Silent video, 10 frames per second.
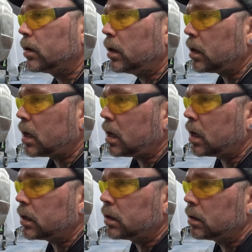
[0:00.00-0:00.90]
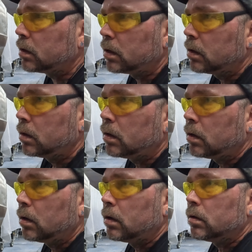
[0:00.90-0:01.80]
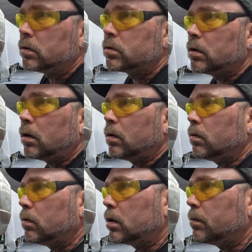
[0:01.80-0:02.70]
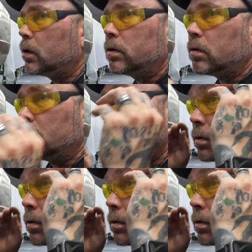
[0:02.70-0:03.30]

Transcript: and on. So what I'm gonna do